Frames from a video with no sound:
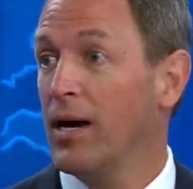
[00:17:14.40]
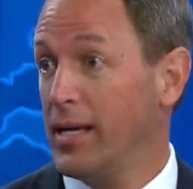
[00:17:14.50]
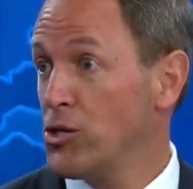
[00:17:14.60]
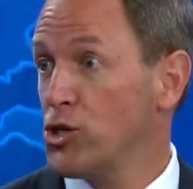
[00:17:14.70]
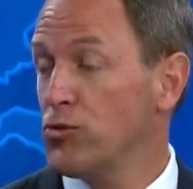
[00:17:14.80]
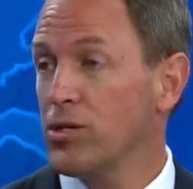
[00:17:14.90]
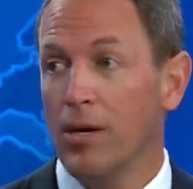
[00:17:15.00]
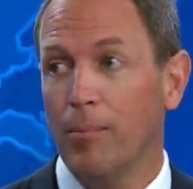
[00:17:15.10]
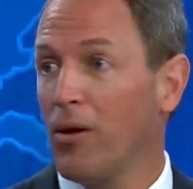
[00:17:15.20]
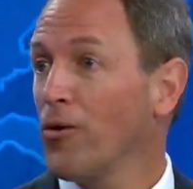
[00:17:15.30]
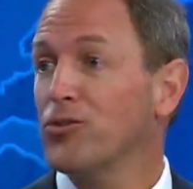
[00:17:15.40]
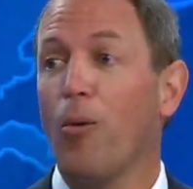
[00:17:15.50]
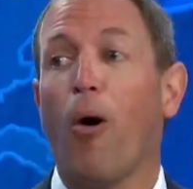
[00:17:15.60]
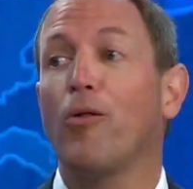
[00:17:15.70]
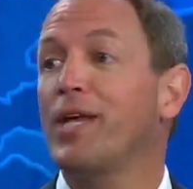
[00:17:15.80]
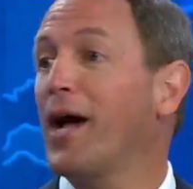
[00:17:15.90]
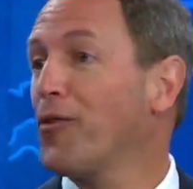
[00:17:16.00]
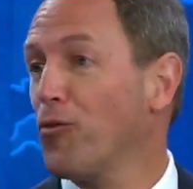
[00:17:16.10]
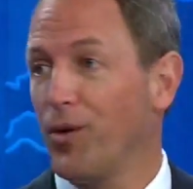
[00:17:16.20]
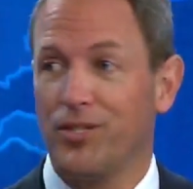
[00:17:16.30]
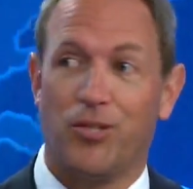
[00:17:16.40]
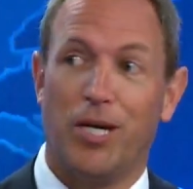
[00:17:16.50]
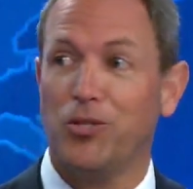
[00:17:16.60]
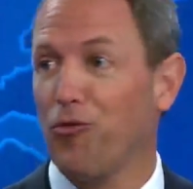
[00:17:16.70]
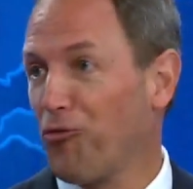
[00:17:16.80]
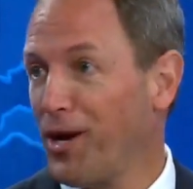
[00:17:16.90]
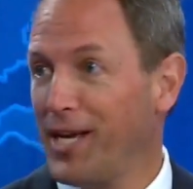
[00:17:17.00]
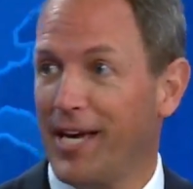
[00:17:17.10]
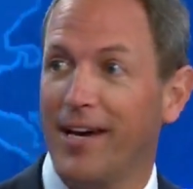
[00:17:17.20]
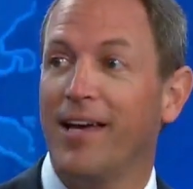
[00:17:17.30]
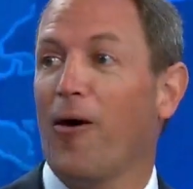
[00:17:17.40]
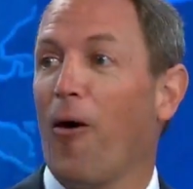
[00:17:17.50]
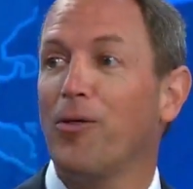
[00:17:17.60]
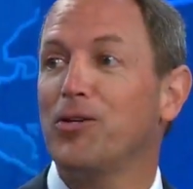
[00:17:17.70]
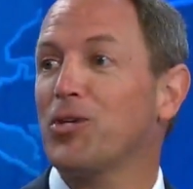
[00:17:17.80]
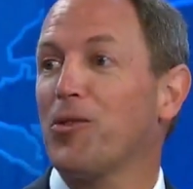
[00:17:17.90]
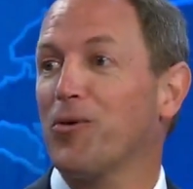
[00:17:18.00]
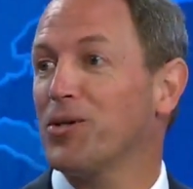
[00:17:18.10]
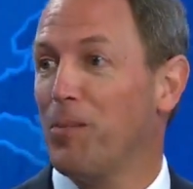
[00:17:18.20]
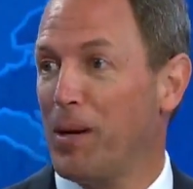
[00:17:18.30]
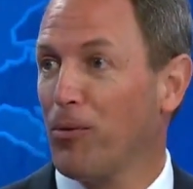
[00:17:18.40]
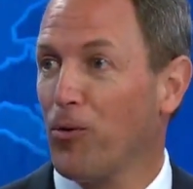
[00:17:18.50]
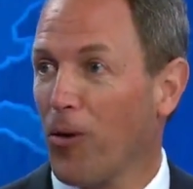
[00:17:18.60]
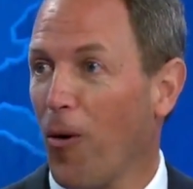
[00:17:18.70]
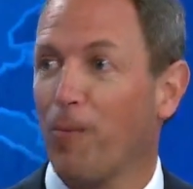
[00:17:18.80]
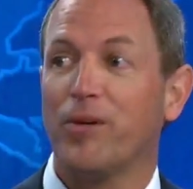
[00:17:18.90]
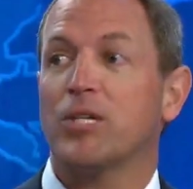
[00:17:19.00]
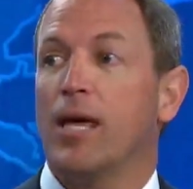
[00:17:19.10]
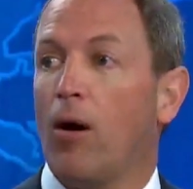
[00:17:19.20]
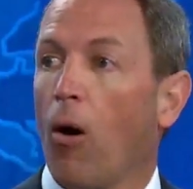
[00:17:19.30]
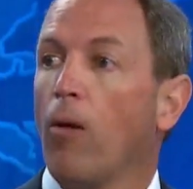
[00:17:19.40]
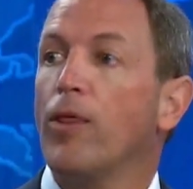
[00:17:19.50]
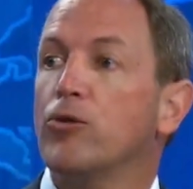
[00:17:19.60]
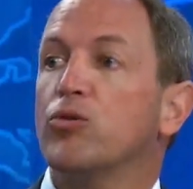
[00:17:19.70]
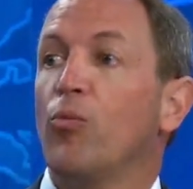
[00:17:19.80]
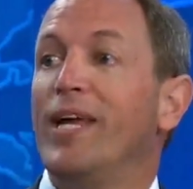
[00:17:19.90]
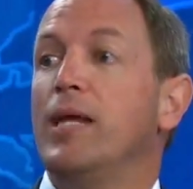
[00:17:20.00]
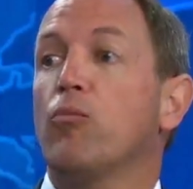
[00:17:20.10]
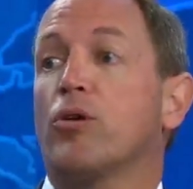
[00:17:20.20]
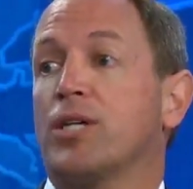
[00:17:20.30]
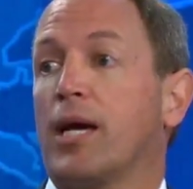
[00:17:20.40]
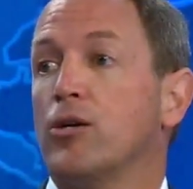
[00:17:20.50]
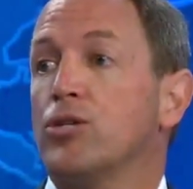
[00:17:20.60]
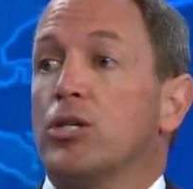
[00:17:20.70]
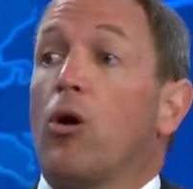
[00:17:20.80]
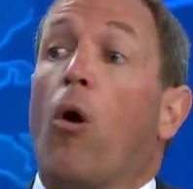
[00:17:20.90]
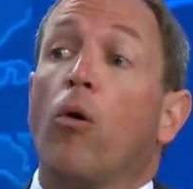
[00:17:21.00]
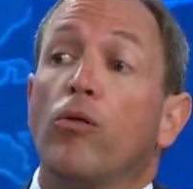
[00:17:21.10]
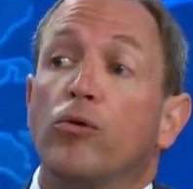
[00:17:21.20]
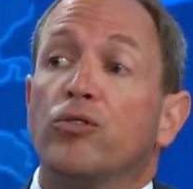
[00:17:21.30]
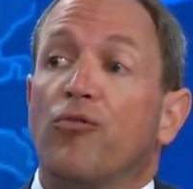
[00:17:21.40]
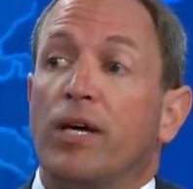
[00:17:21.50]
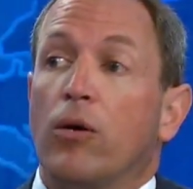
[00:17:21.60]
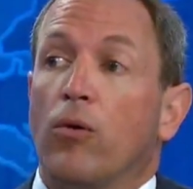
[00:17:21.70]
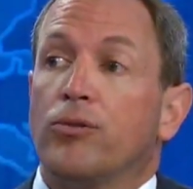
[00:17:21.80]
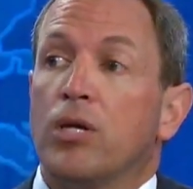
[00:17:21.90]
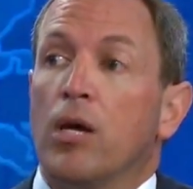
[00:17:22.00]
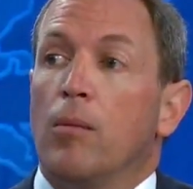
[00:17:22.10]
issues, but also all the other ones, schizophrenia, all these other ones, people who are homeless, all those, we need more psychiatrists in all those fields.